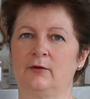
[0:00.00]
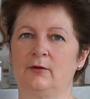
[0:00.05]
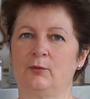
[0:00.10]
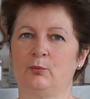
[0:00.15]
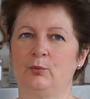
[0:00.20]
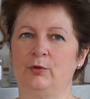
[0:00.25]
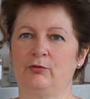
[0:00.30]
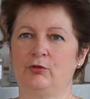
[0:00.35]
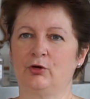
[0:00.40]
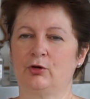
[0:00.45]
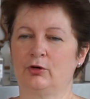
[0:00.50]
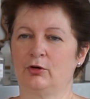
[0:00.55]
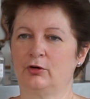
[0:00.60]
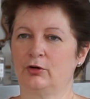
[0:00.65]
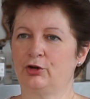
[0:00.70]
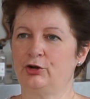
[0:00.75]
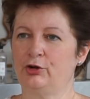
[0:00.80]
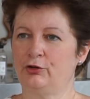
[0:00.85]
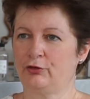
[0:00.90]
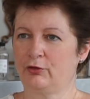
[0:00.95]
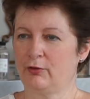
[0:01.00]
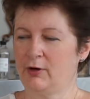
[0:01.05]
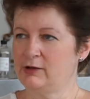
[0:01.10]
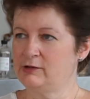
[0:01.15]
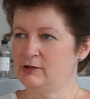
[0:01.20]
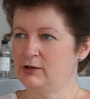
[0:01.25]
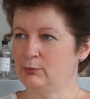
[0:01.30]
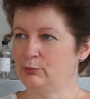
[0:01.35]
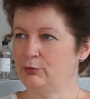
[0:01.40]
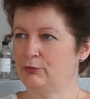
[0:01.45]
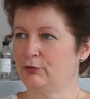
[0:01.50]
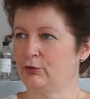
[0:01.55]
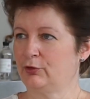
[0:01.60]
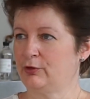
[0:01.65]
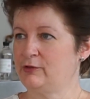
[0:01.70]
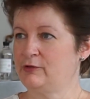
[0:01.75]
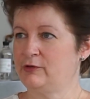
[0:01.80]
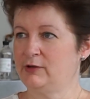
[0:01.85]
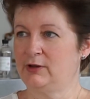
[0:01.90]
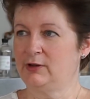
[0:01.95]
we've got a great team of
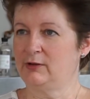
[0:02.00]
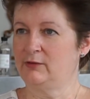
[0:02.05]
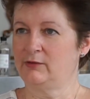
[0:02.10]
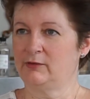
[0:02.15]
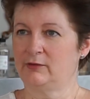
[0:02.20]
volunteers.